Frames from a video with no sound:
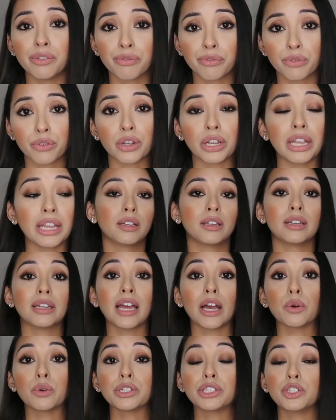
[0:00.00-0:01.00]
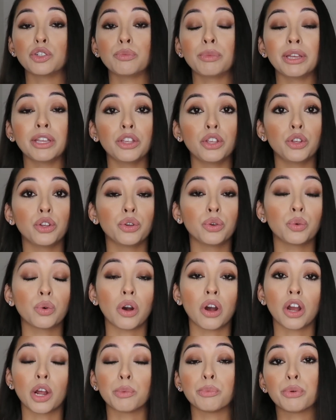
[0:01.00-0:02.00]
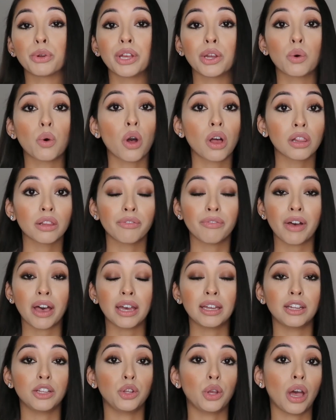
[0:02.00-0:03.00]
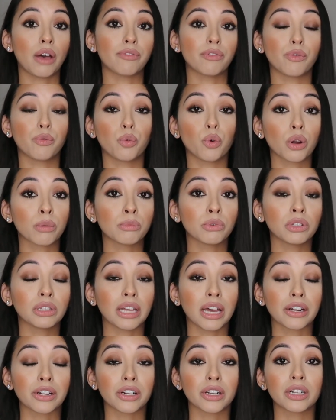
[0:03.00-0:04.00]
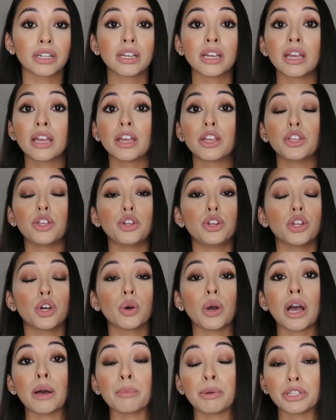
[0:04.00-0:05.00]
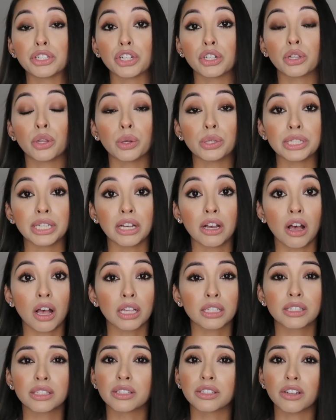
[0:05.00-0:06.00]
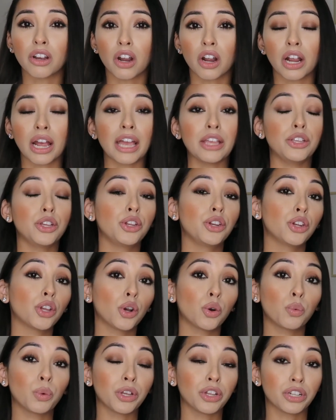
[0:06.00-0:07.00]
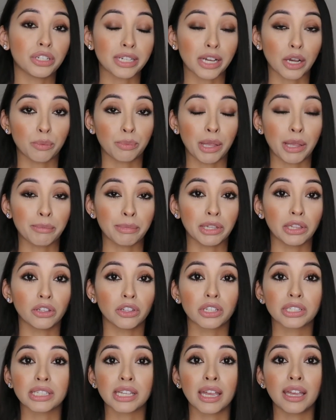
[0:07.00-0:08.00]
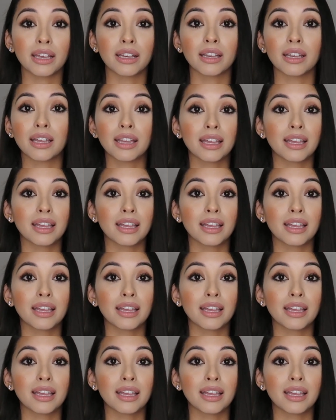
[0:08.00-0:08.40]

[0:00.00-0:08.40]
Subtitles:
free. Now, assuming you are pre-qualified and you have a formal letter, you know how much your closing costs are, and you know what your down payment looks like,